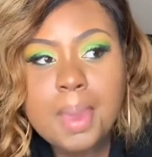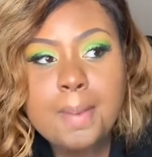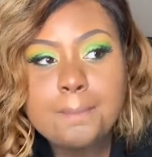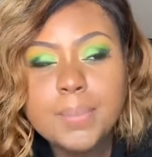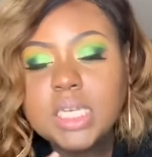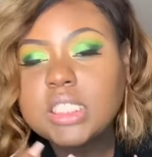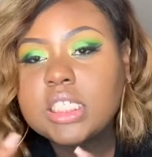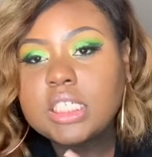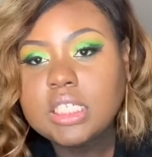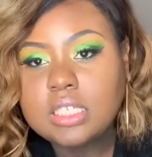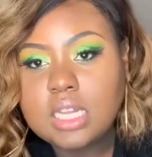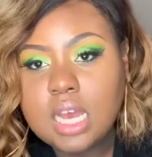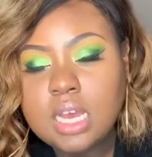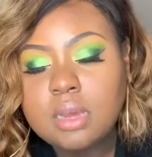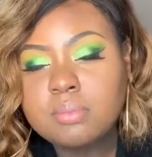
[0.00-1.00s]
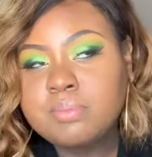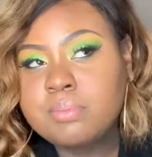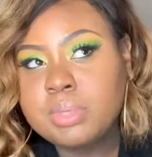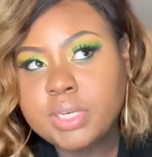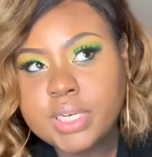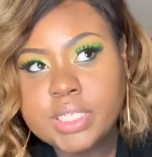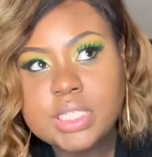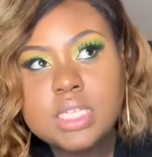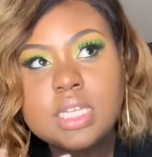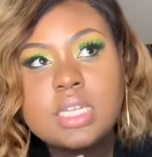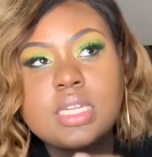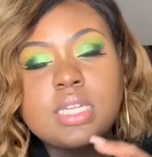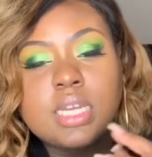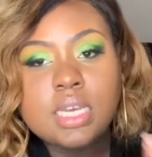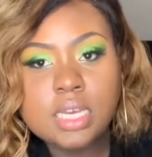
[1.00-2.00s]
But she um
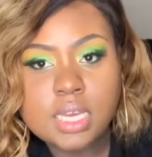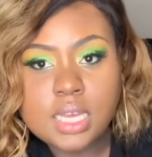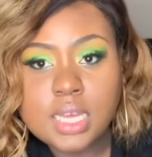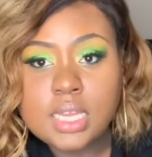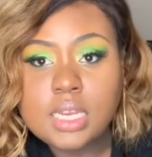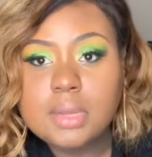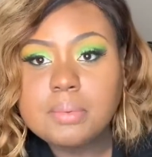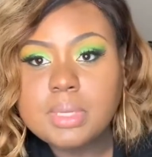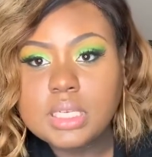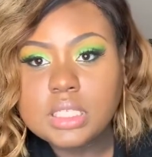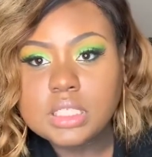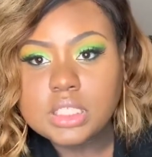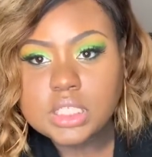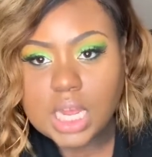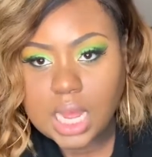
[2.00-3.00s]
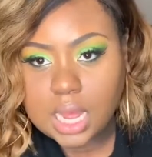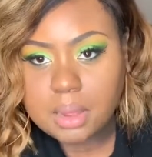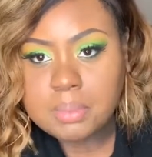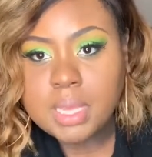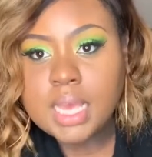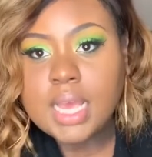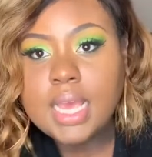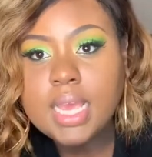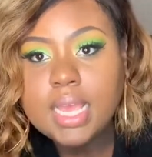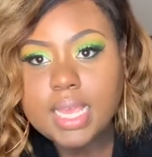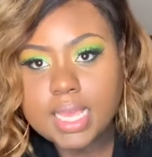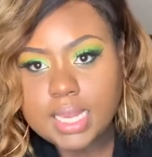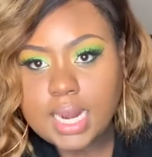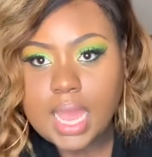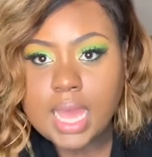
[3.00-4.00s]
Burton did end up getting a job
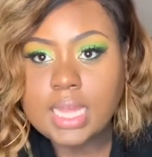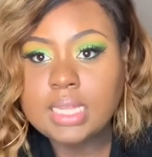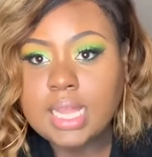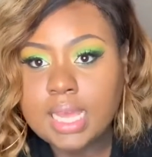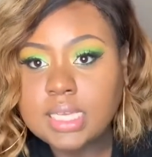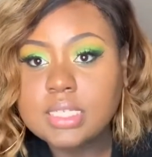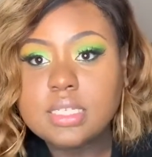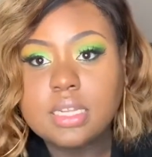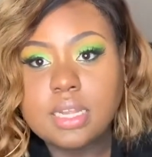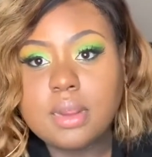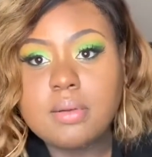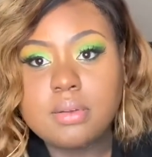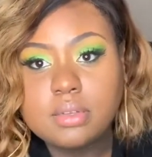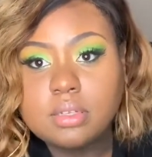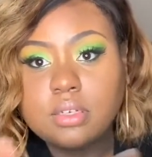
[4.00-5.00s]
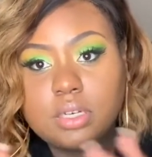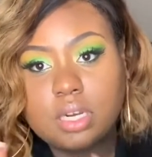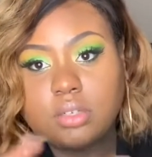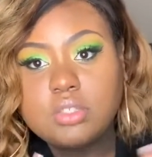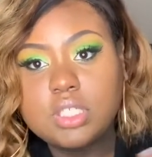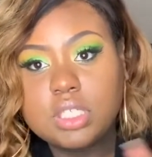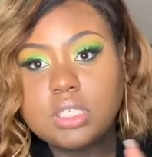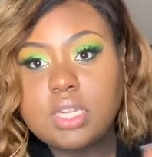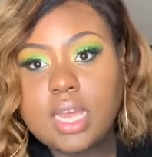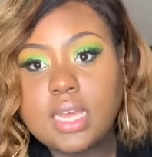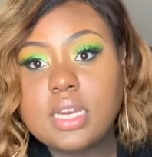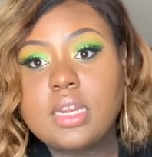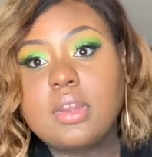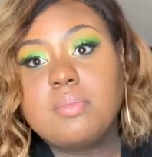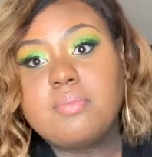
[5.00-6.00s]
in LA. So they're you know, she they
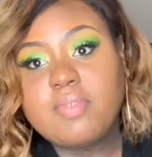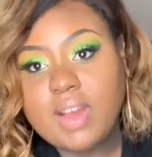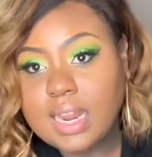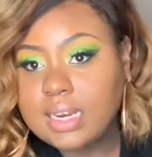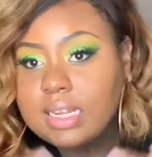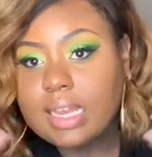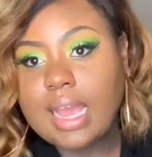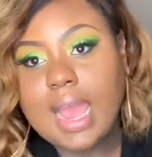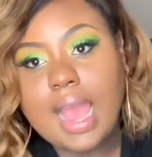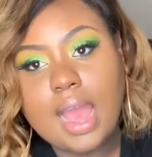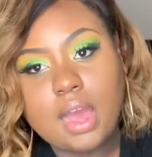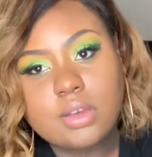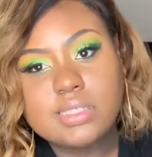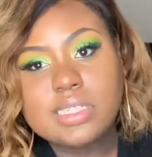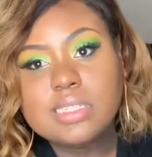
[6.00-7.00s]
ended up finding a house.